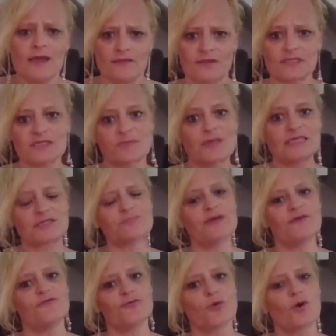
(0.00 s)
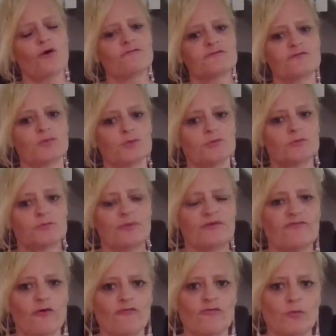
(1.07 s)
This makes me feel comfortable to be
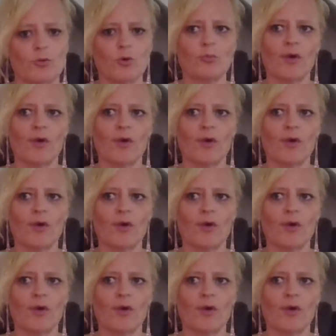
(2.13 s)
vulnerable.